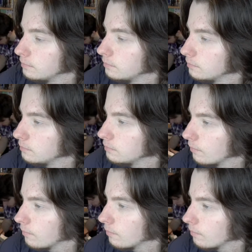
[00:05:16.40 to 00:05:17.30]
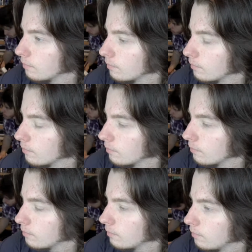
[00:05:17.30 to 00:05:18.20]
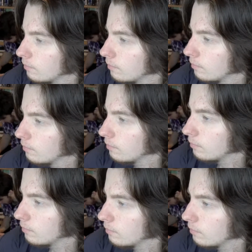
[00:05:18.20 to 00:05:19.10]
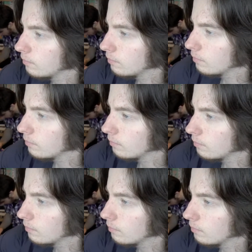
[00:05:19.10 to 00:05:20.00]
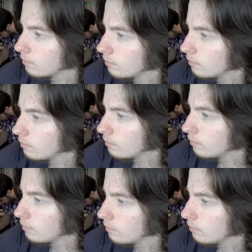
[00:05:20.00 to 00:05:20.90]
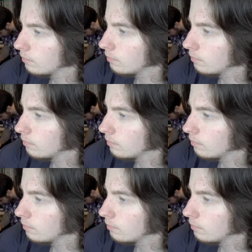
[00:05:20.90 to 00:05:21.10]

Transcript: (no one is talking)